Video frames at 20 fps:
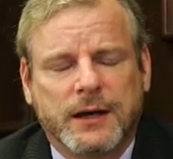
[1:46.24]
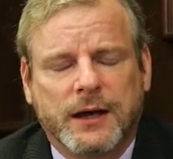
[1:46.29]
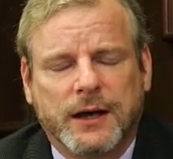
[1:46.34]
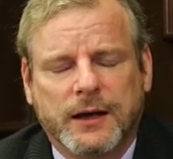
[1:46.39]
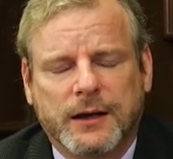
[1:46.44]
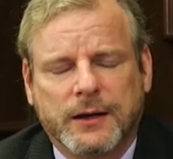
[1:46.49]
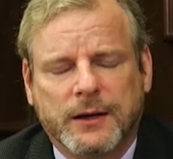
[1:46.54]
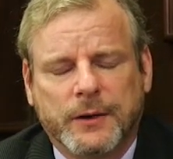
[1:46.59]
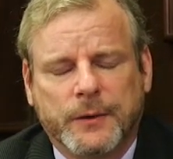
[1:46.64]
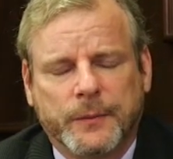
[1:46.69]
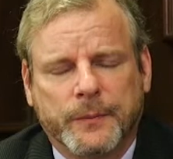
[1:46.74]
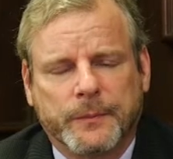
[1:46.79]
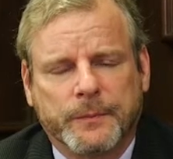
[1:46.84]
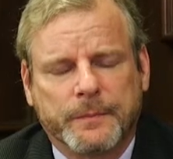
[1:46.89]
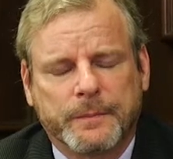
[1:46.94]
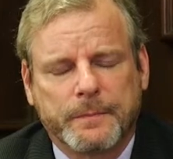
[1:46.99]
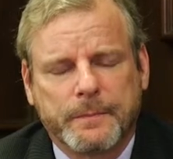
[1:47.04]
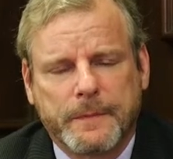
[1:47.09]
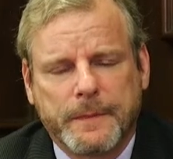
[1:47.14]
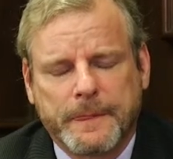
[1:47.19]

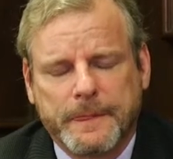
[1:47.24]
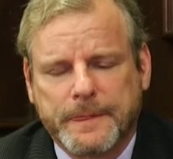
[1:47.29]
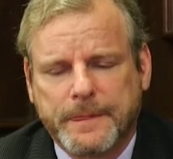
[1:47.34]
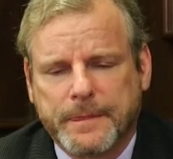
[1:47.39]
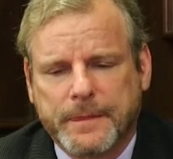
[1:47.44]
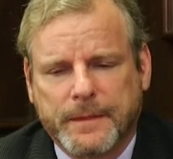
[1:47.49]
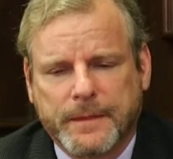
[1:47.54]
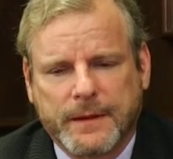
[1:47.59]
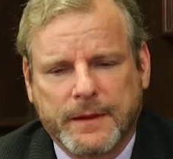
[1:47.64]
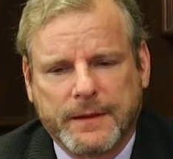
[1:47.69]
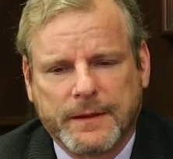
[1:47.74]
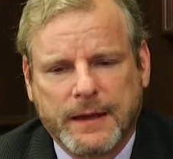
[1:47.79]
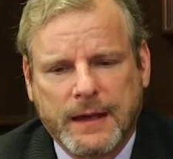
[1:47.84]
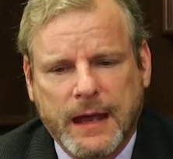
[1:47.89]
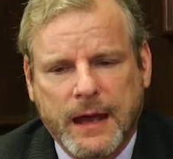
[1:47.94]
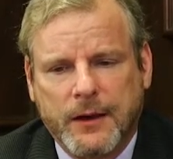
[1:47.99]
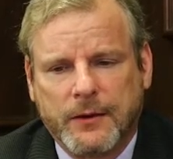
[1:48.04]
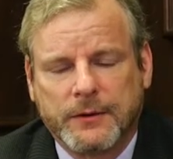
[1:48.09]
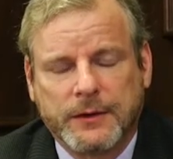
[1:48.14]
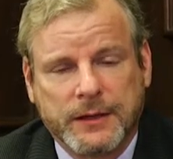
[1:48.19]

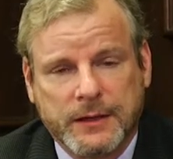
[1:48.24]
out